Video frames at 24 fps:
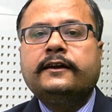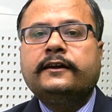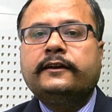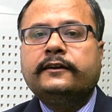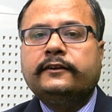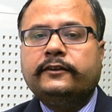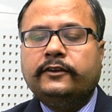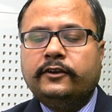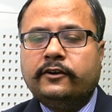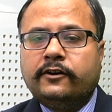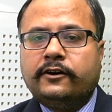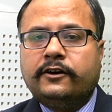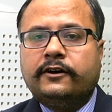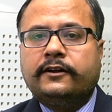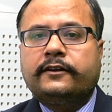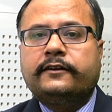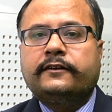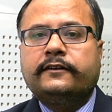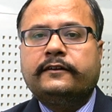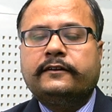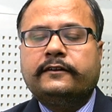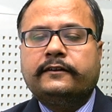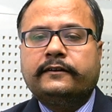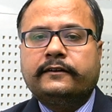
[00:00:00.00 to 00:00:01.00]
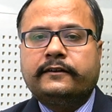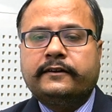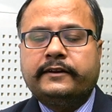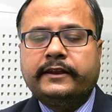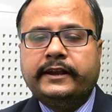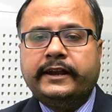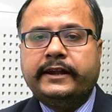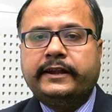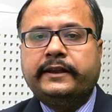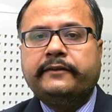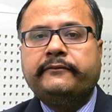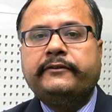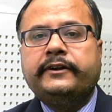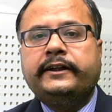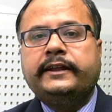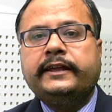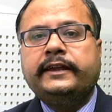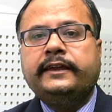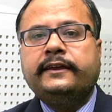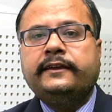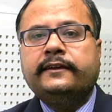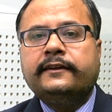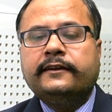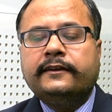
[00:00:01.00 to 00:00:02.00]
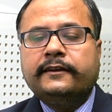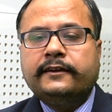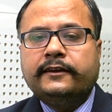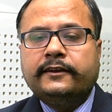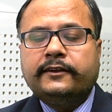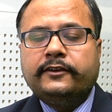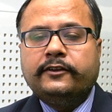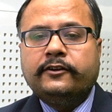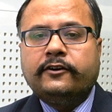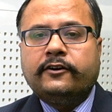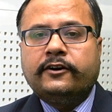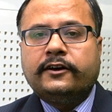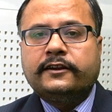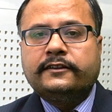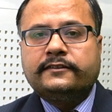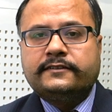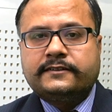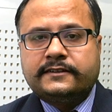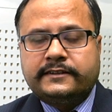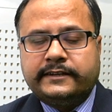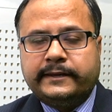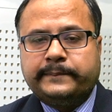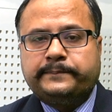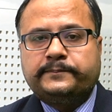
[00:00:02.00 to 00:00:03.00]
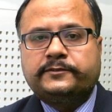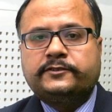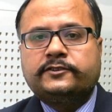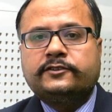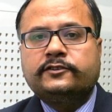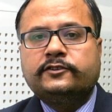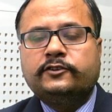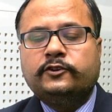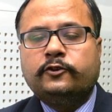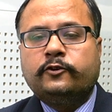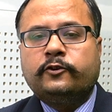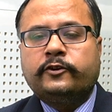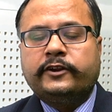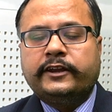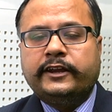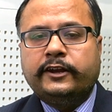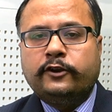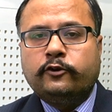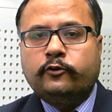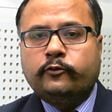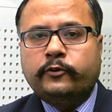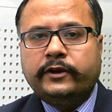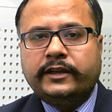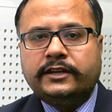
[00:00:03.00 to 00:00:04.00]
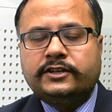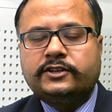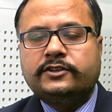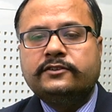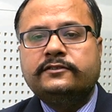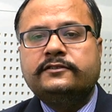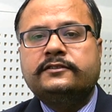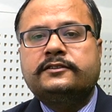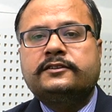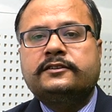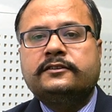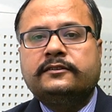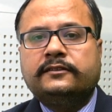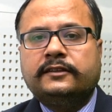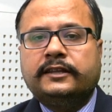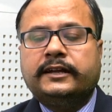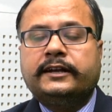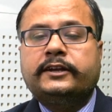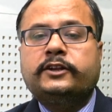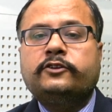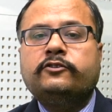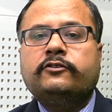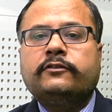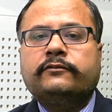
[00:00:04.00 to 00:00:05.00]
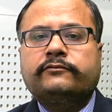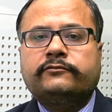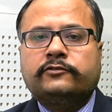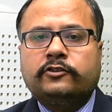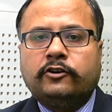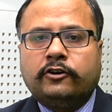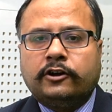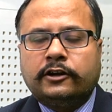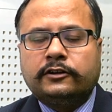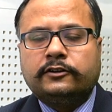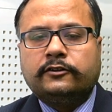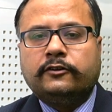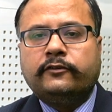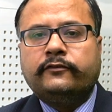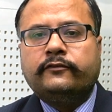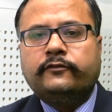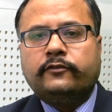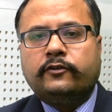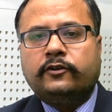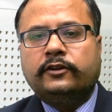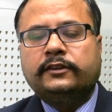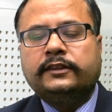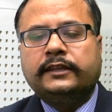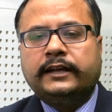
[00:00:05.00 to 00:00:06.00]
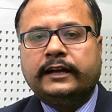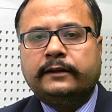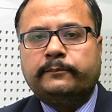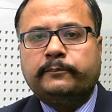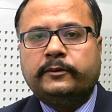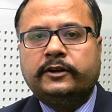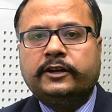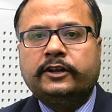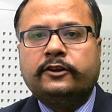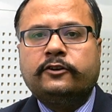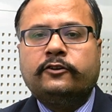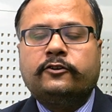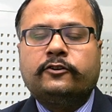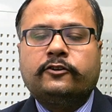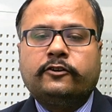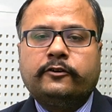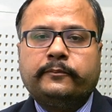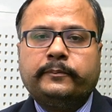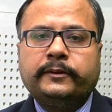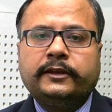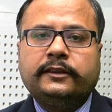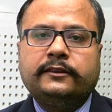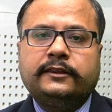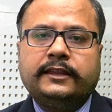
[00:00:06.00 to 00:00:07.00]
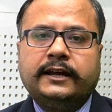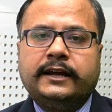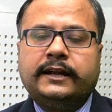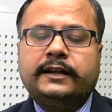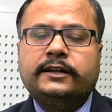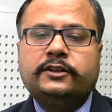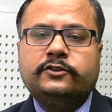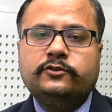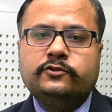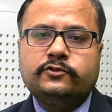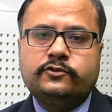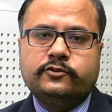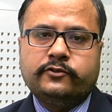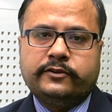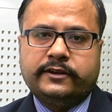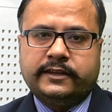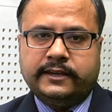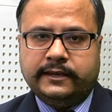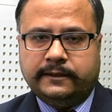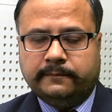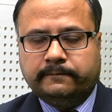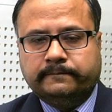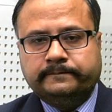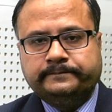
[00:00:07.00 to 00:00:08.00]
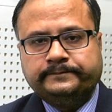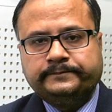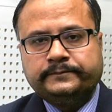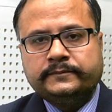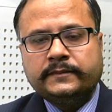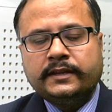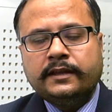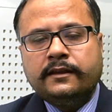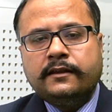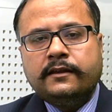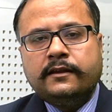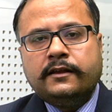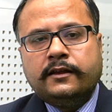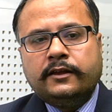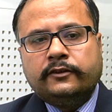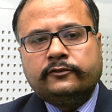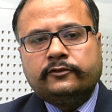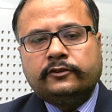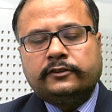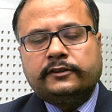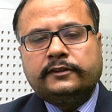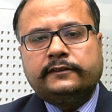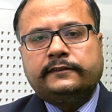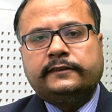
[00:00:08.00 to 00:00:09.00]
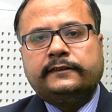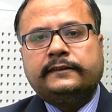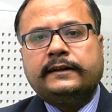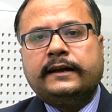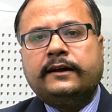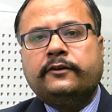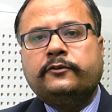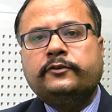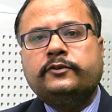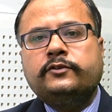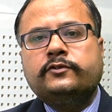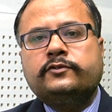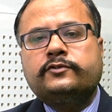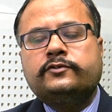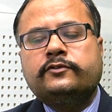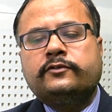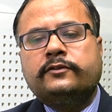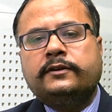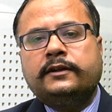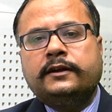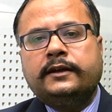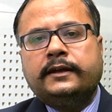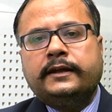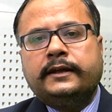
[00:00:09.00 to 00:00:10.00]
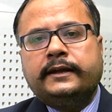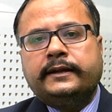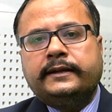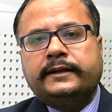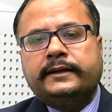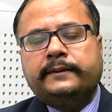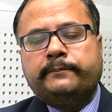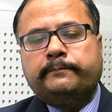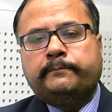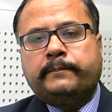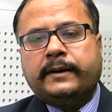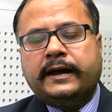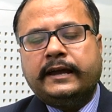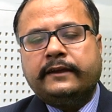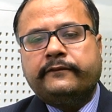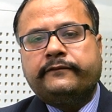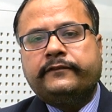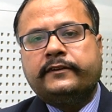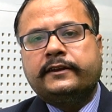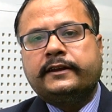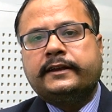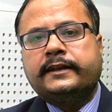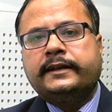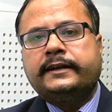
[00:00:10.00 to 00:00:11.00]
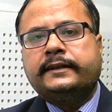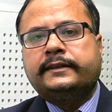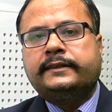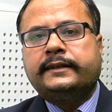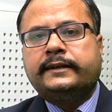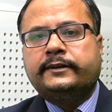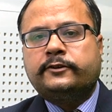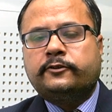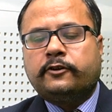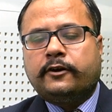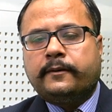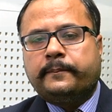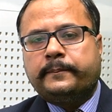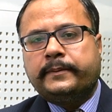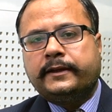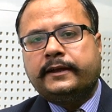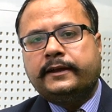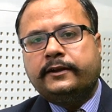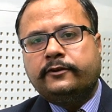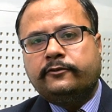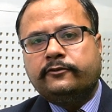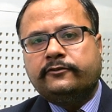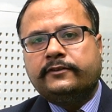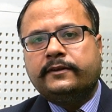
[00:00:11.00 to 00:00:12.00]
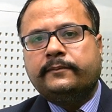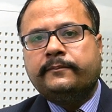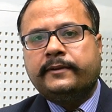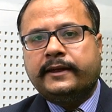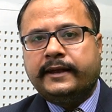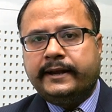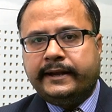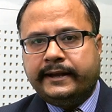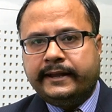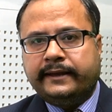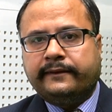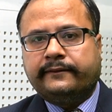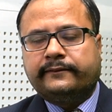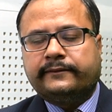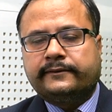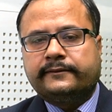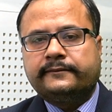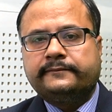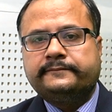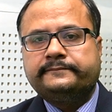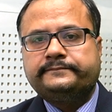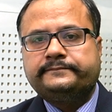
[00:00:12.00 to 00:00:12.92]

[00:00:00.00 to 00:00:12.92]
your creativity, your steps, your innovations that you have thought of on that particular topic, that you should keep. So this is how you should bifurcate that topic into some headings.